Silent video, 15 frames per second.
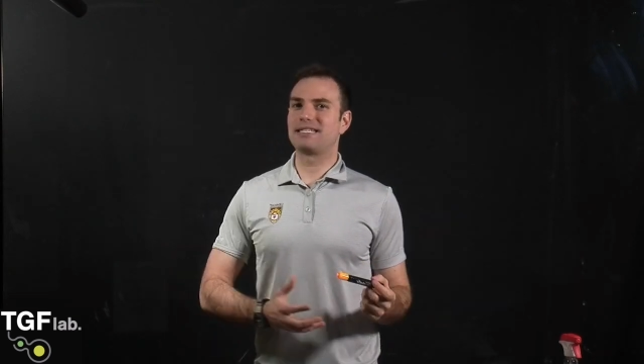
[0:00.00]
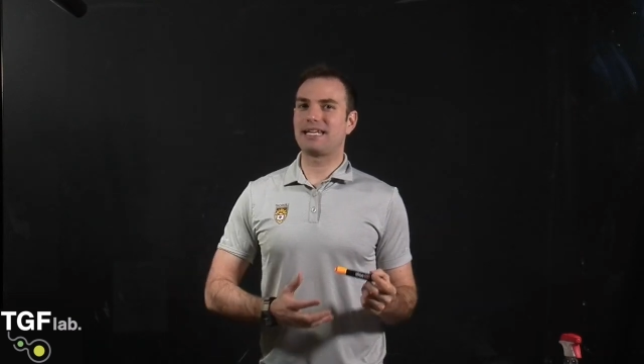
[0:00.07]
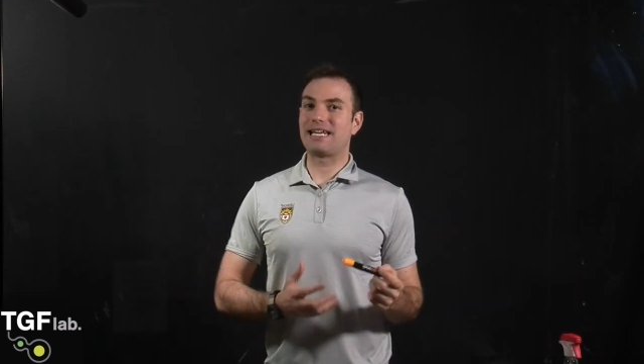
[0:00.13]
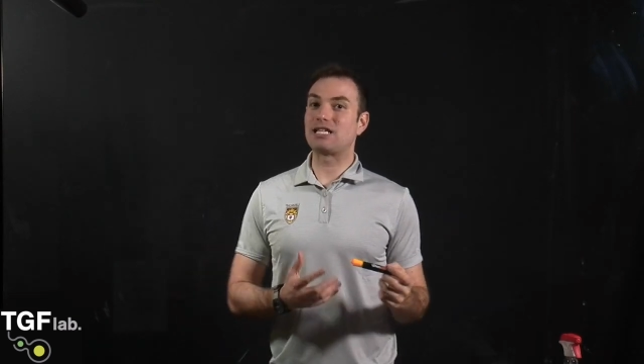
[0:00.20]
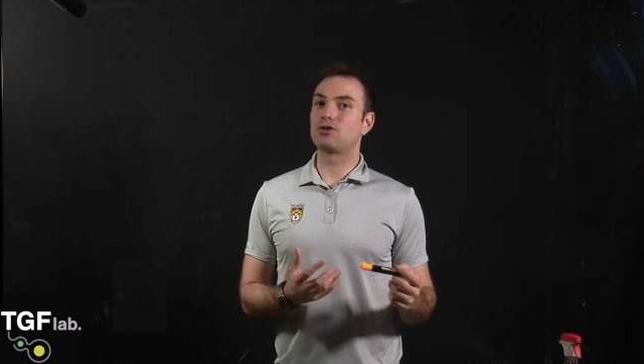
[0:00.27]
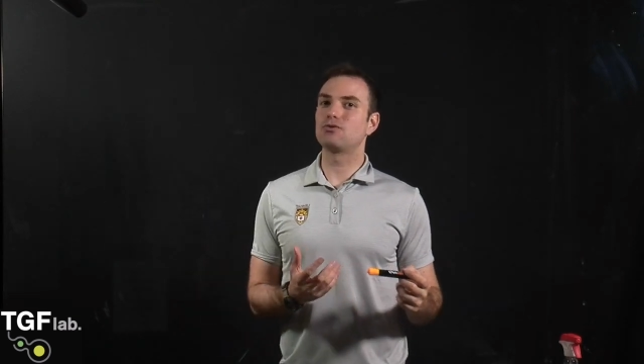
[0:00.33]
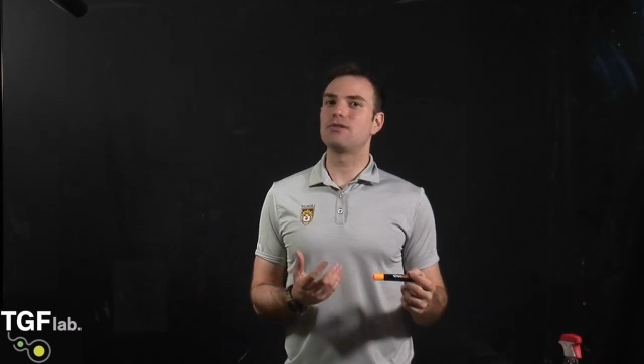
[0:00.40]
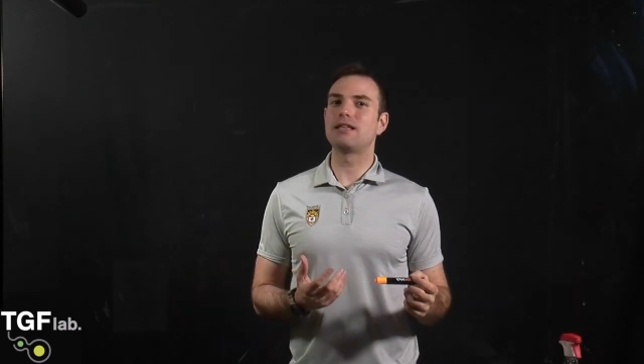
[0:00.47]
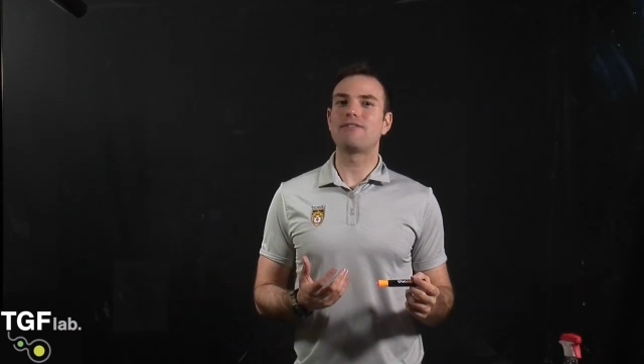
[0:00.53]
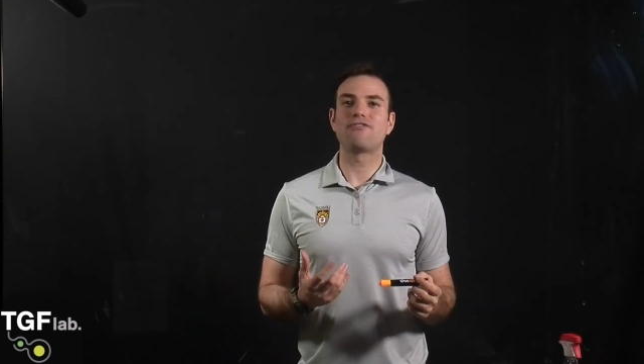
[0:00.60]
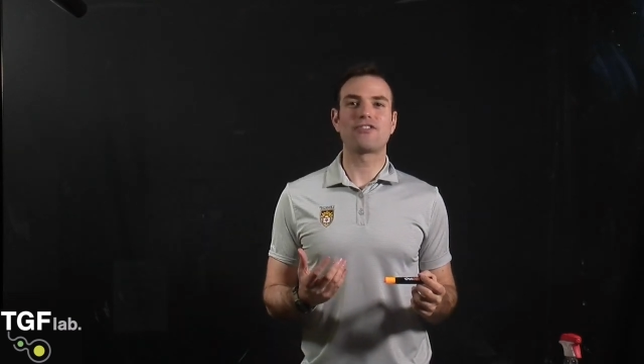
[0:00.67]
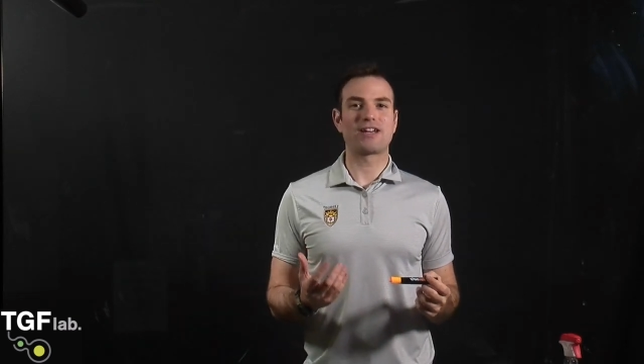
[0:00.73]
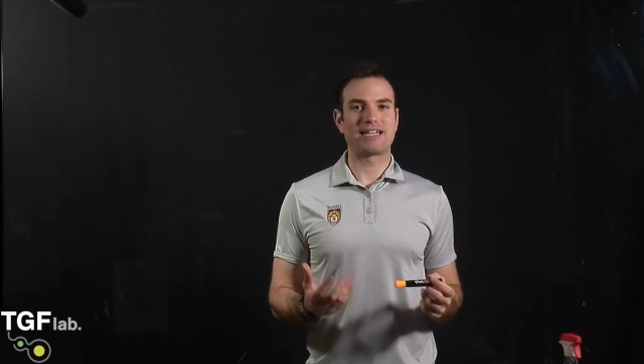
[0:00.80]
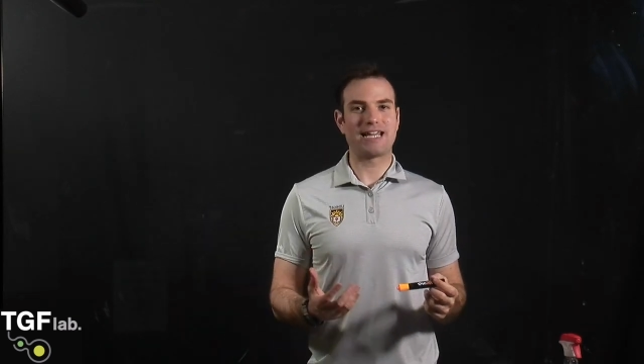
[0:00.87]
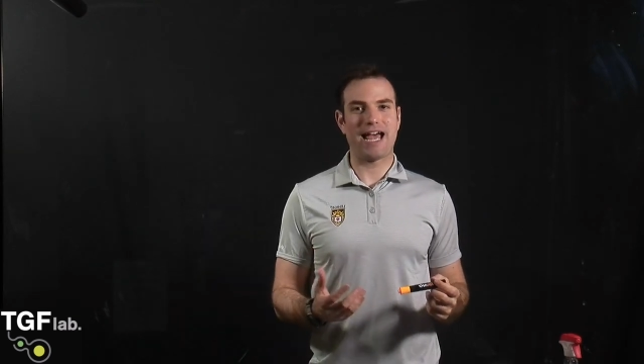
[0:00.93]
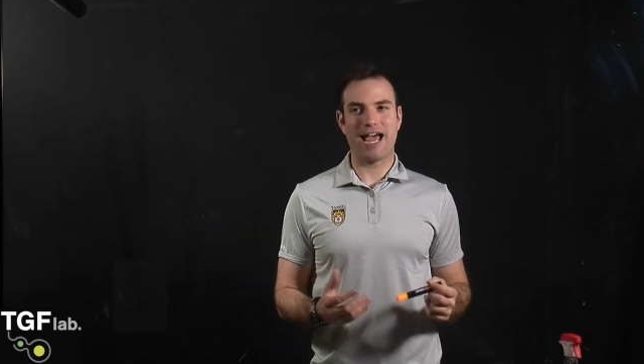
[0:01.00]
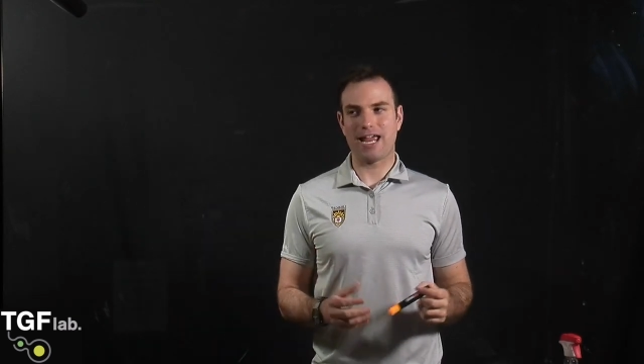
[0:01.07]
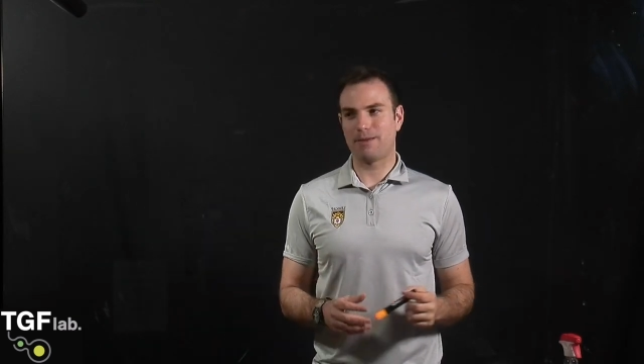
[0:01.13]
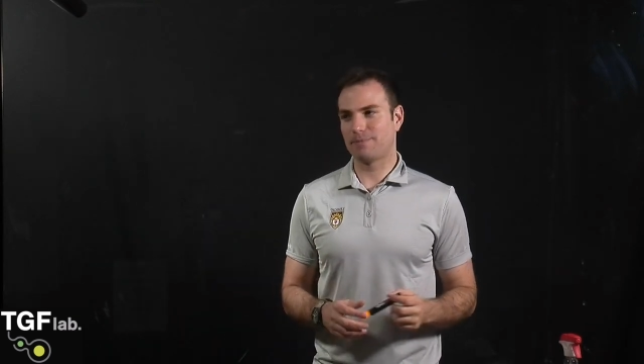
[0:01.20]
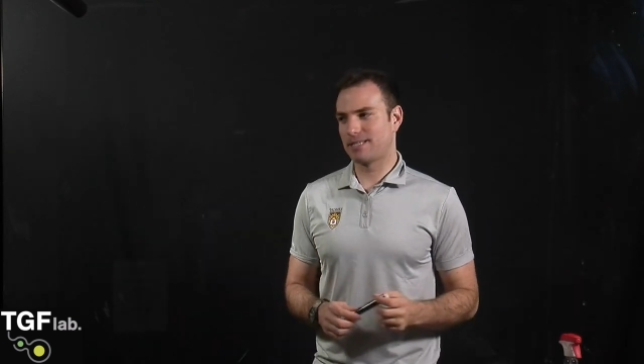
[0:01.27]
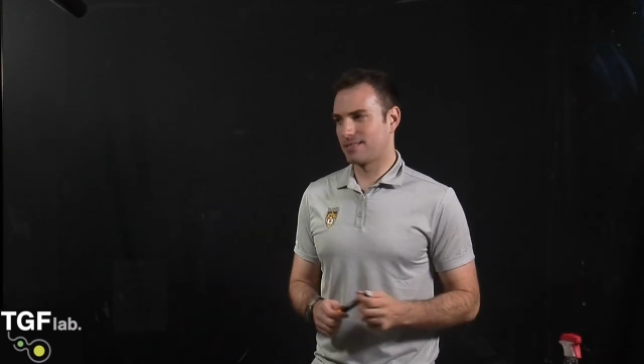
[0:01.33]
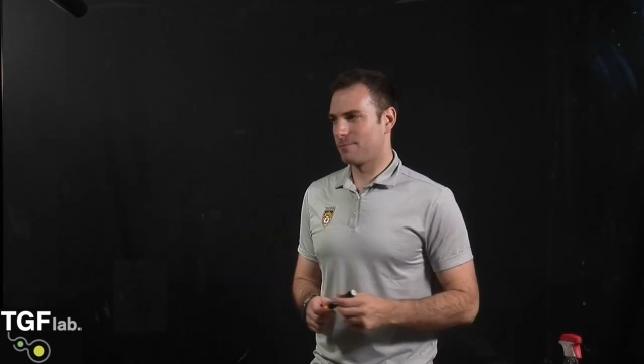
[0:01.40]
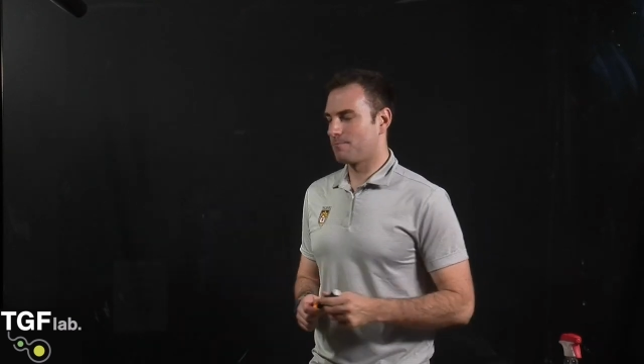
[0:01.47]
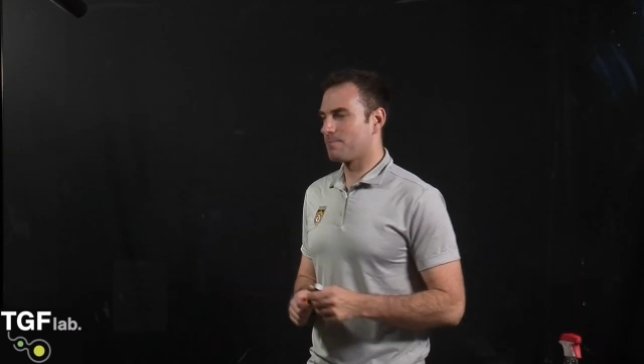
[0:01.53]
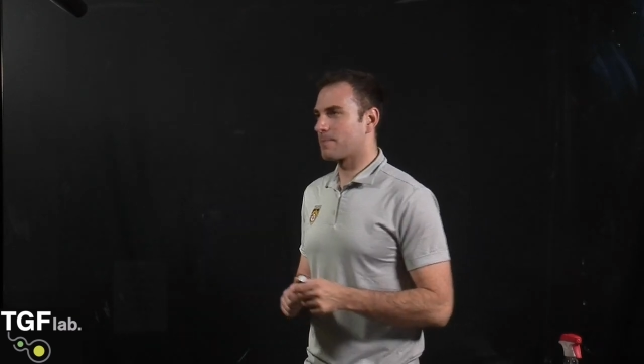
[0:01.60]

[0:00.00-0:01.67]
into different types.